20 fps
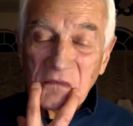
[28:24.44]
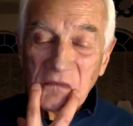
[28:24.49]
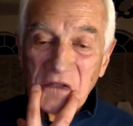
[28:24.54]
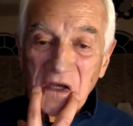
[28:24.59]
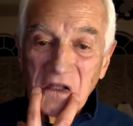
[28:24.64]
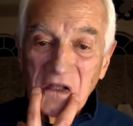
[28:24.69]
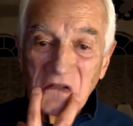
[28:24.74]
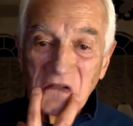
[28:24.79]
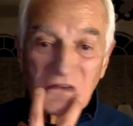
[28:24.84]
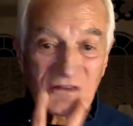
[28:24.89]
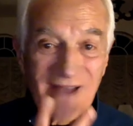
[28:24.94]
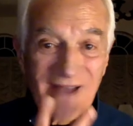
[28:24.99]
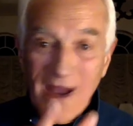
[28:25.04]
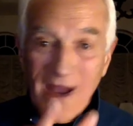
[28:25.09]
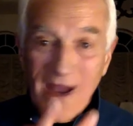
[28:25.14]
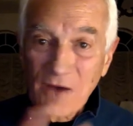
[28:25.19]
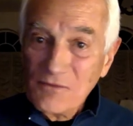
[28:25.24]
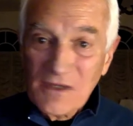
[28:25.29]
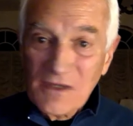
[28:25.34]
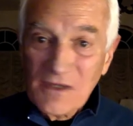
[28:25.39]
of the
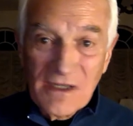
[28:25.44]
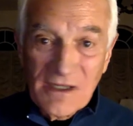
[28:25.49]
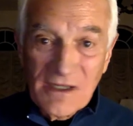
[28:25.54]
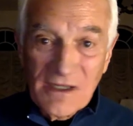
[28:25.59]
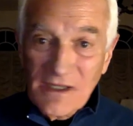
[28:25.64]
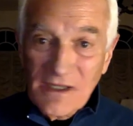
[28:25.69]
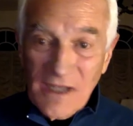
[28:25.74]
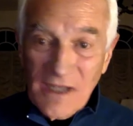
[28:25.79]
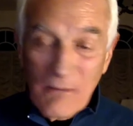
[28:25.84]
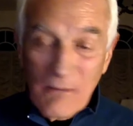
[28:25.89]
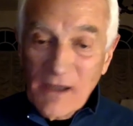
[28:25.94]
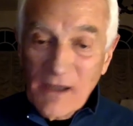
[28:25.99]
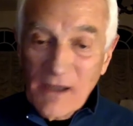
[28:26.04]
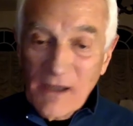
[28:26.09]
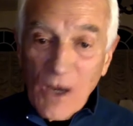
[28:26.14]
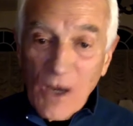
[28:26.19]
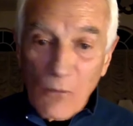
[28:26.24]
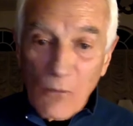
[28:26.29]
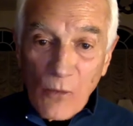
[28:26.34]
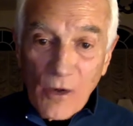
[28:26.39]
modiolus down, it
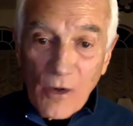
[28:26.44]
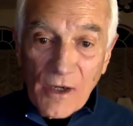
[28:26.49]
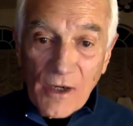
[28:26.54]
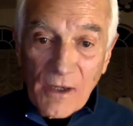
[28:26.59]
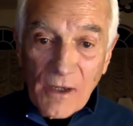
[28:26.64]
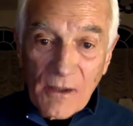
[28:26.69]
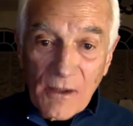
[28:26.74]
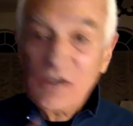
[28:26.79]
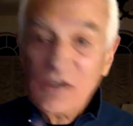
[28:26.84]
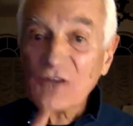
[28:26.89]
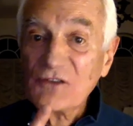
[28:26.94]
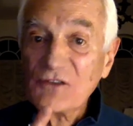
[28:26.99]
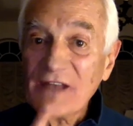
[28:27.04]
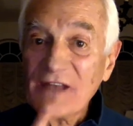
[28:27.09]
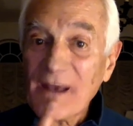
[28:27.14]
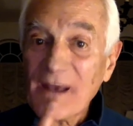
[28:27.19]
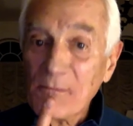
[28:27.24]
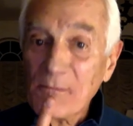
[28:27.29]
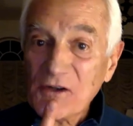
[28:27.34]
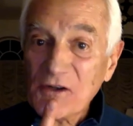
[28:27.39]
may not work. He
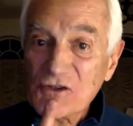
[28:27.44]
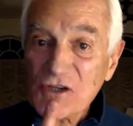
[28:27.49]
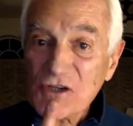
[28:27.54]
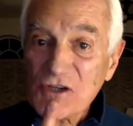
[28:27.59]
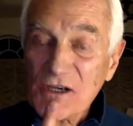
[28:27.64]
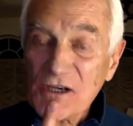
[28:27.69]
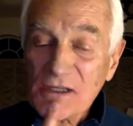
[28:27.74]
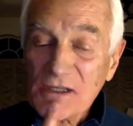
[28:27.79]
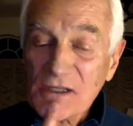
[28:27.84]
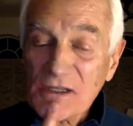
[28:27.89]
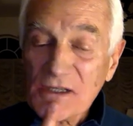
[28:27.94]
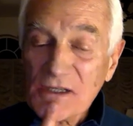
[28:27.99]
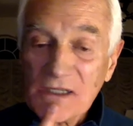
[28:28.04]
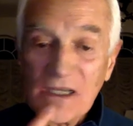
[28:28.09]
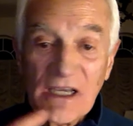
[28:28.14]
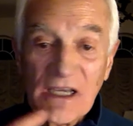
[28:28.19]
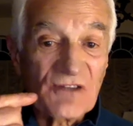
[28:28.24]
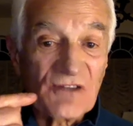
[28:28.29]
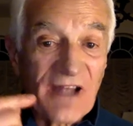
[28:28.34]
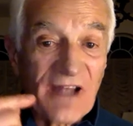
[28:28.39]
doesn't have my chin.
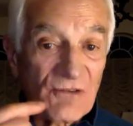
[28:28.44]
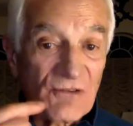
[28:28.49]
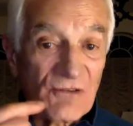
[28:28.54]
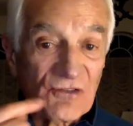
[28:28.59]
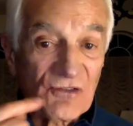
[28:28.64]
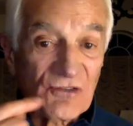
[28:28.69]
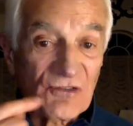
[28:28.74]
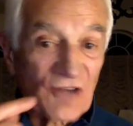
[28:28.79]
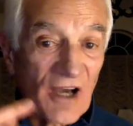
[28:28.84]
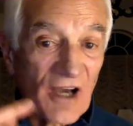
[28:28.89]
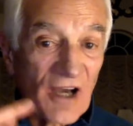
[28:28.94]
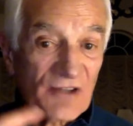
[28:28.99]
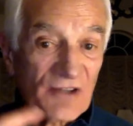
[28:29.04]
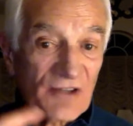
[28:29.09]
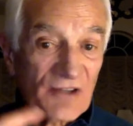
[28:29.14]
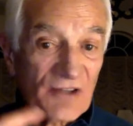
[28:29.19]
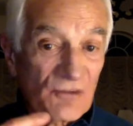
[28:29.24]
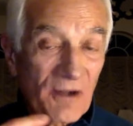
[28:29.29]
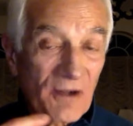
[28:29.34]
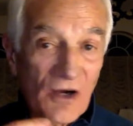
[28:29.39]
He doesn't have the
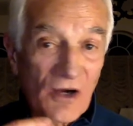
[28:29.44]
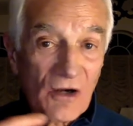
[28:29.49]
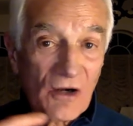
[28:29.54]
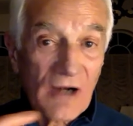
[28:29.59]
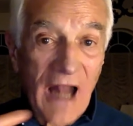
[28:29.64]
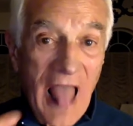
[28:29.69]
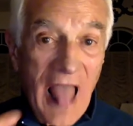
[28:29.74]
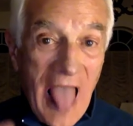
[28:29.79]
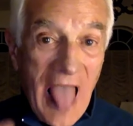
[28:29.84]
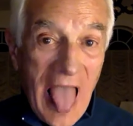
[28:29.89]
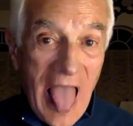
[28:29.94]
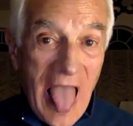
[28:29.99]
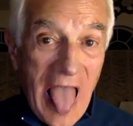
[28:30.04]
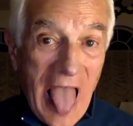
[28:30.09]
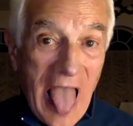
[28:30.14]
size of my tongue.